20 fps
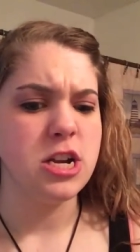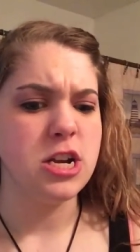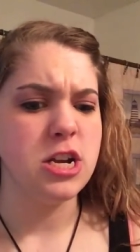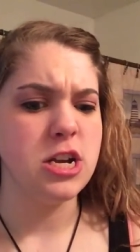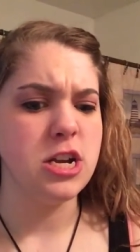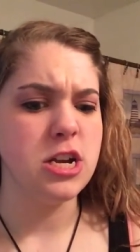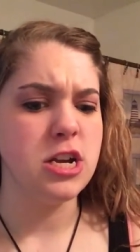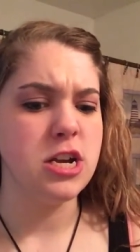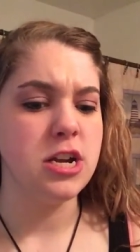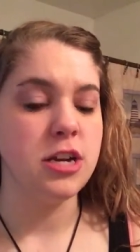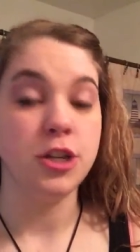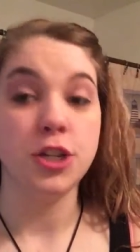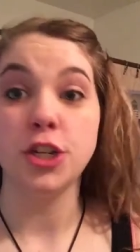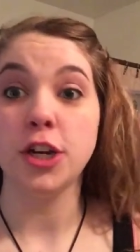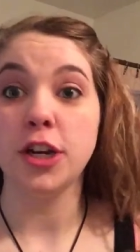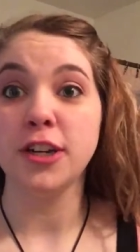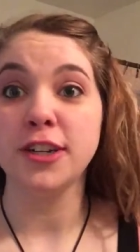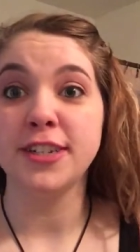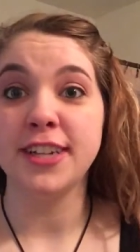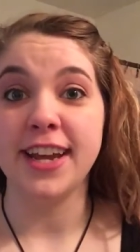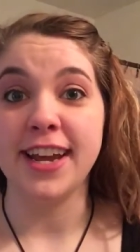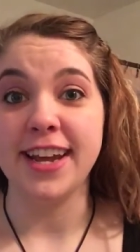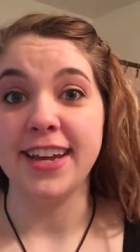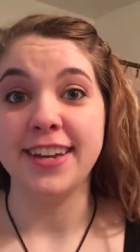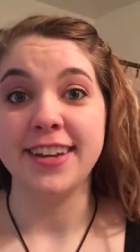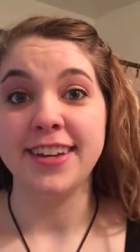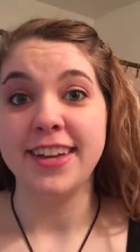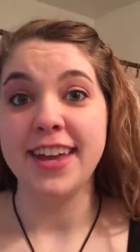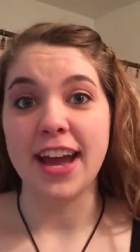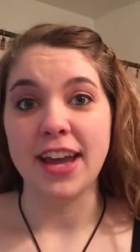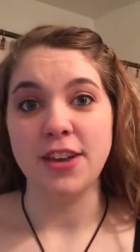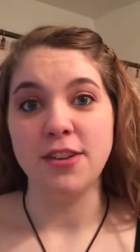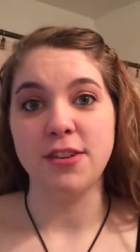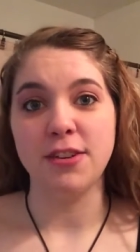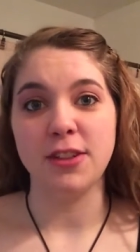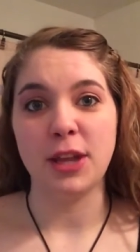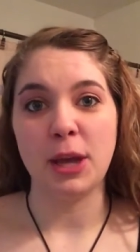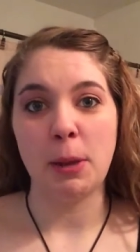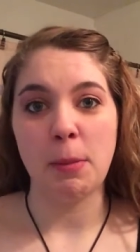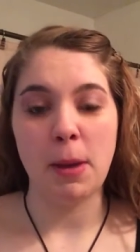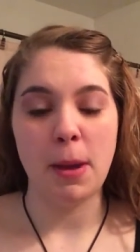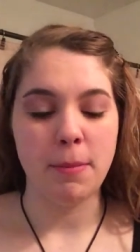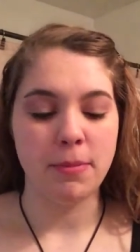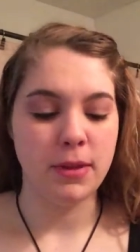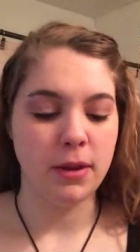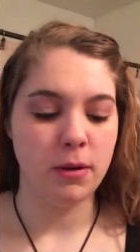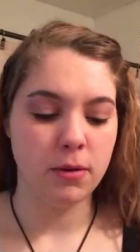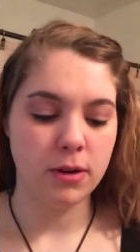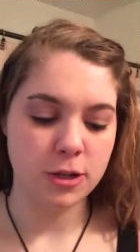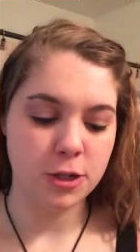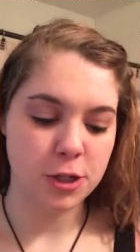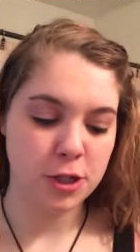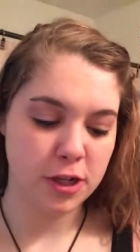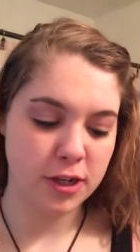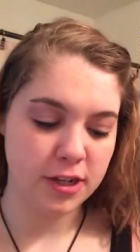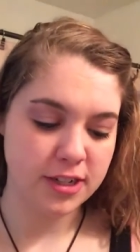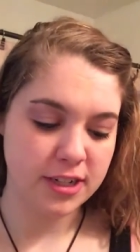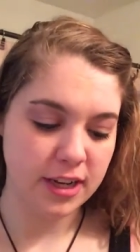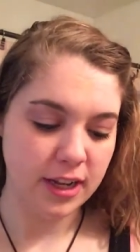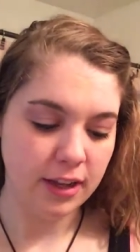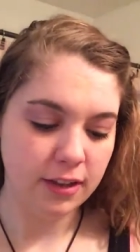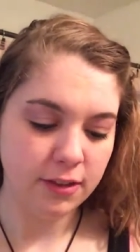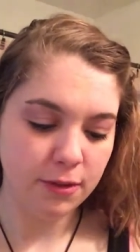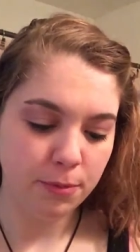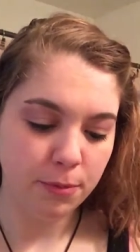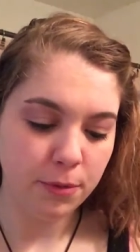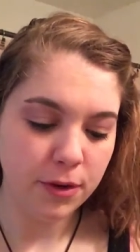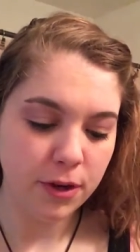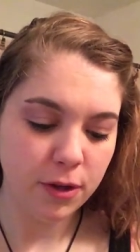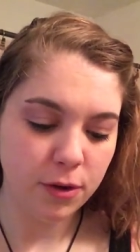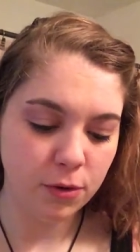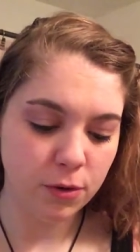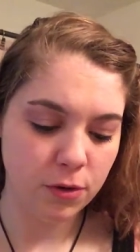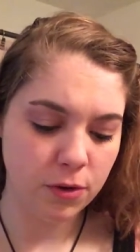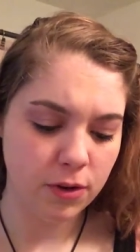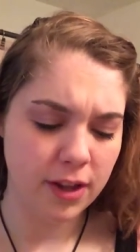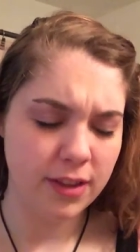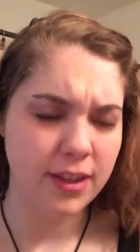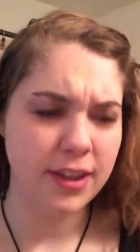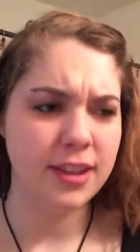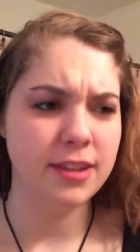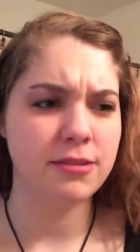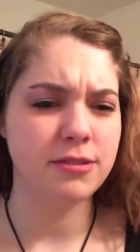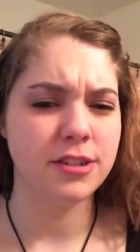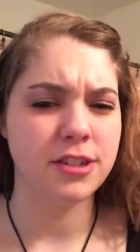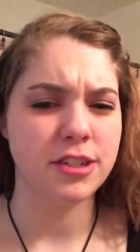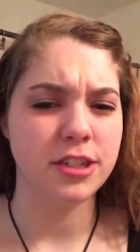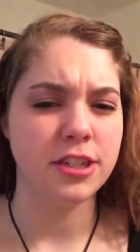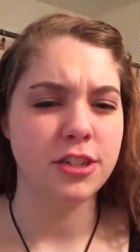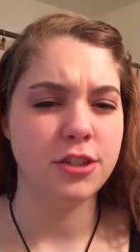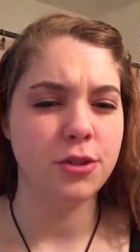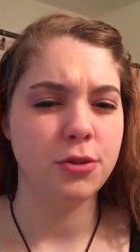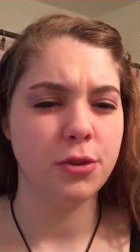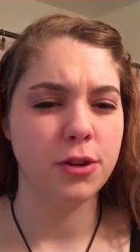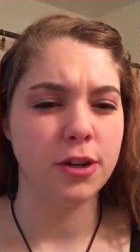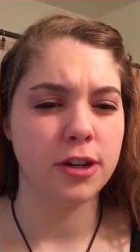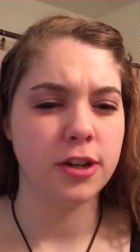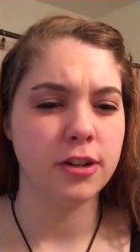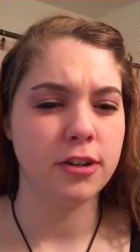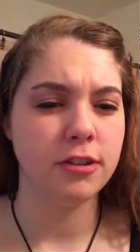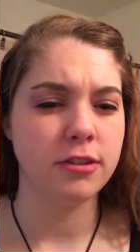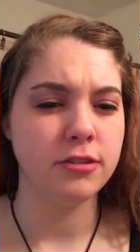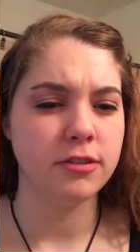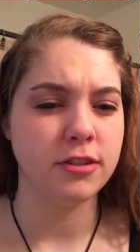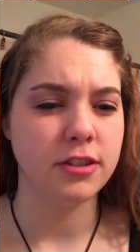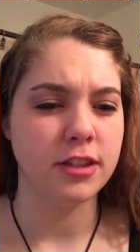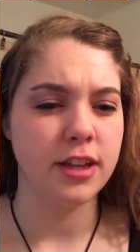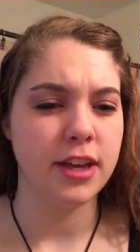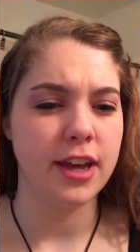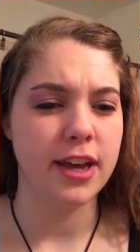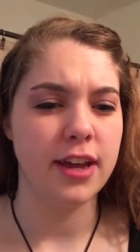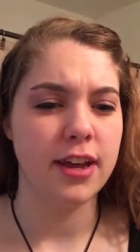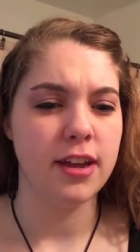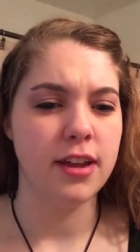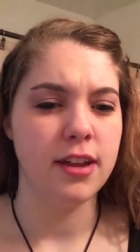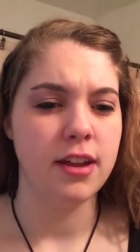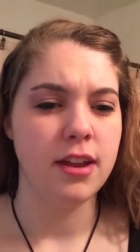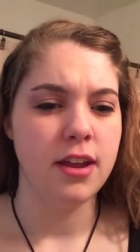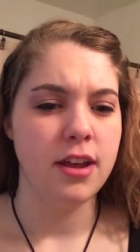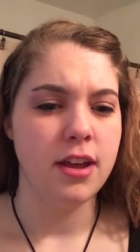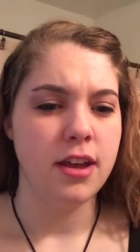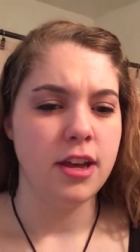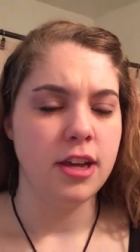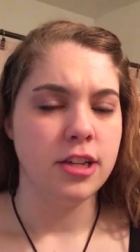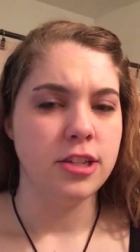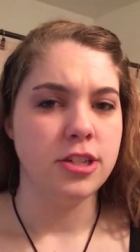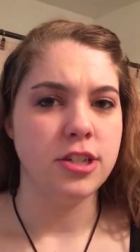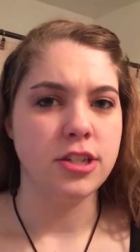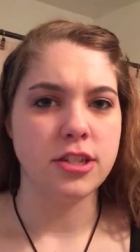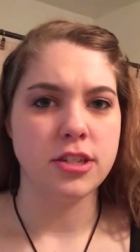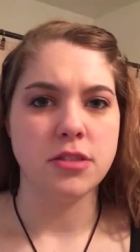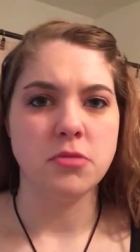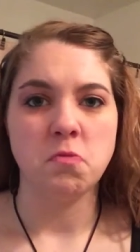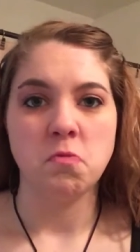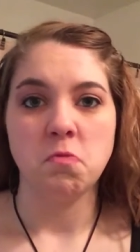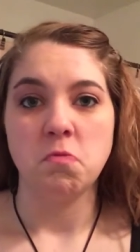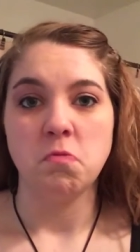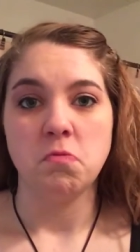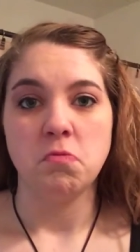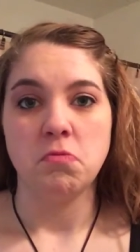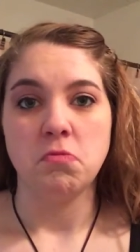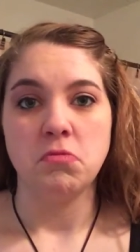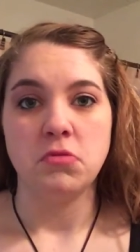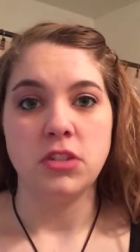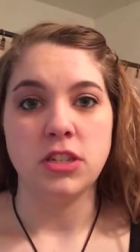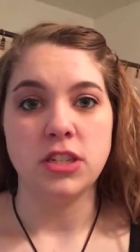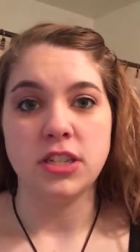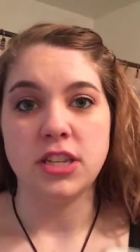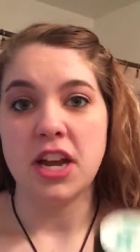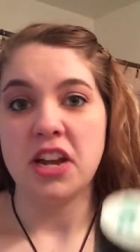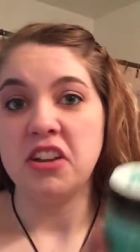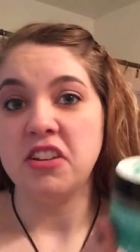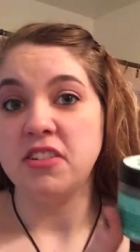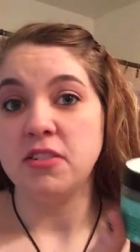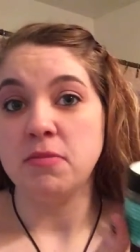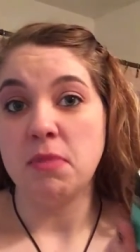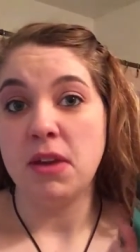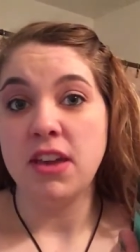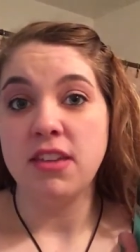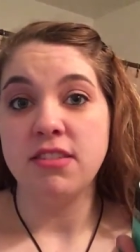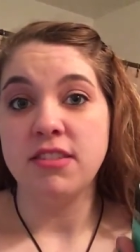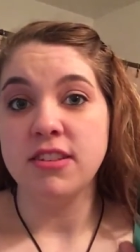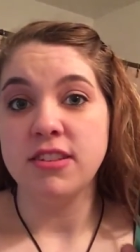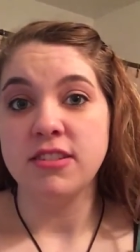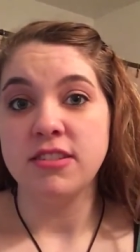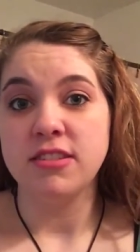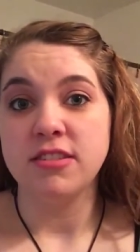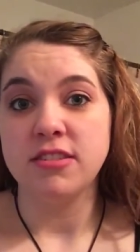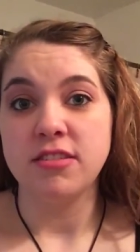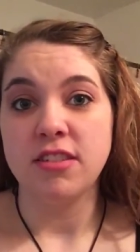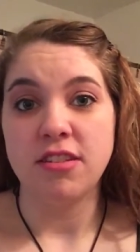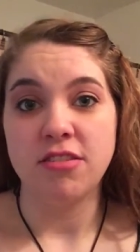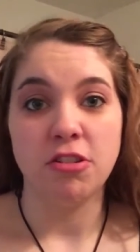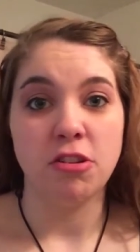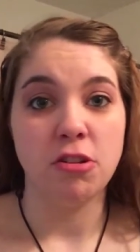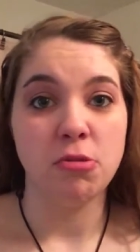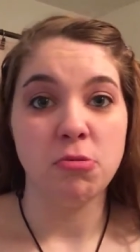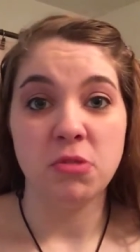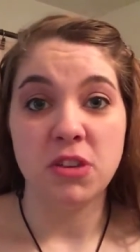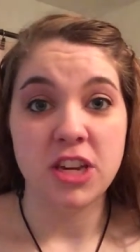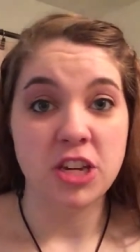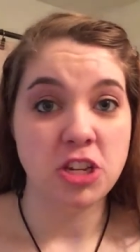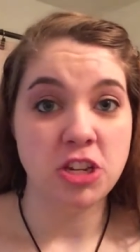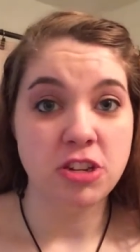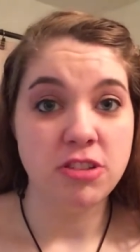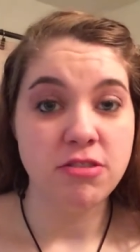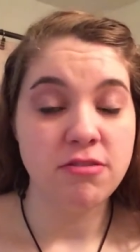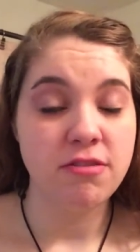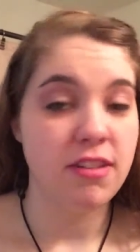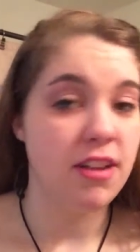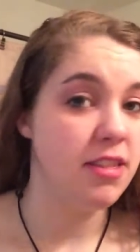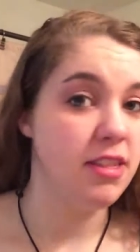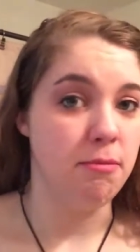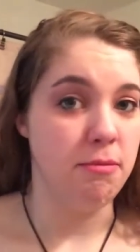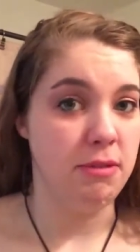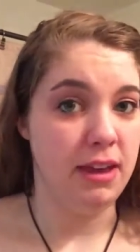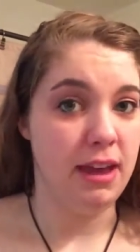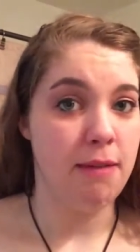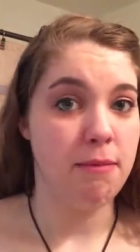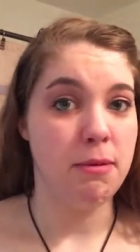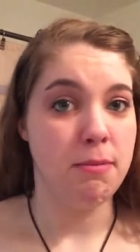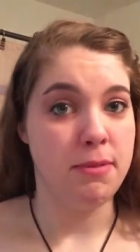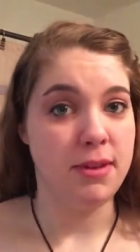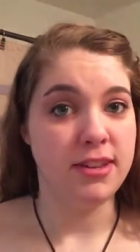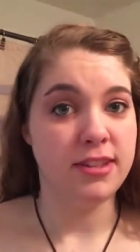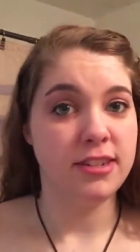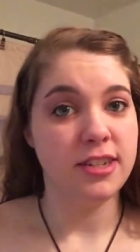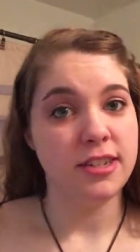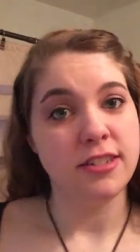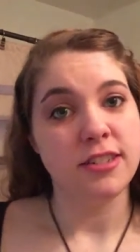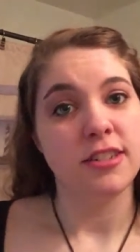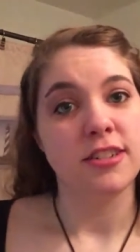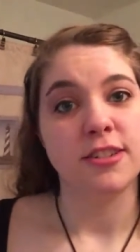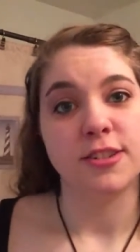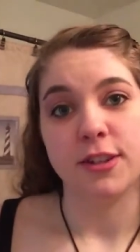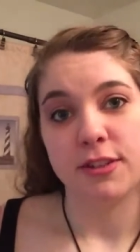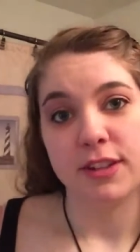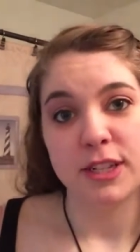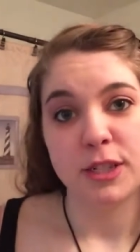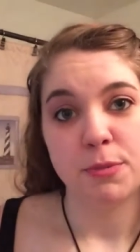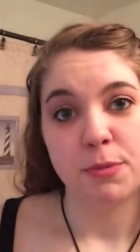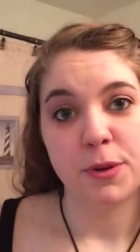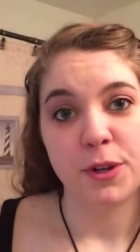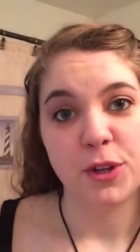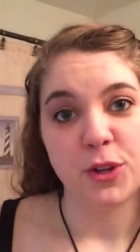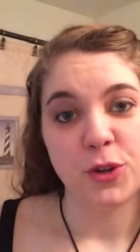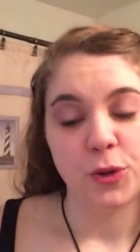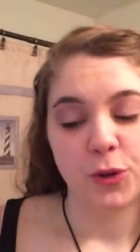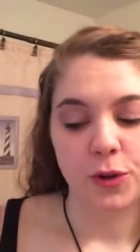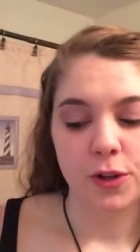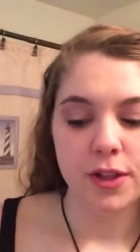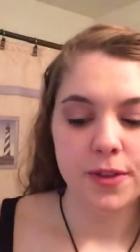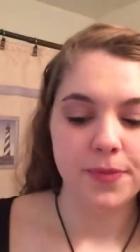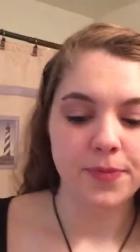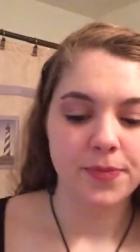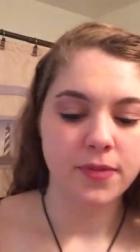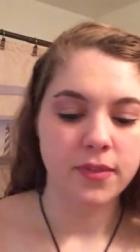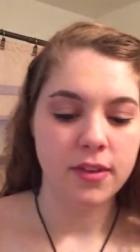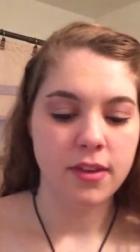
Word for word: Eh, Shark Tank. Yeah, you can look them up. They were on Shark Tank. They're pretty cool. I think there was these two girls that just decided to make this in their own kitchen and then became a business. So that's pretty cool.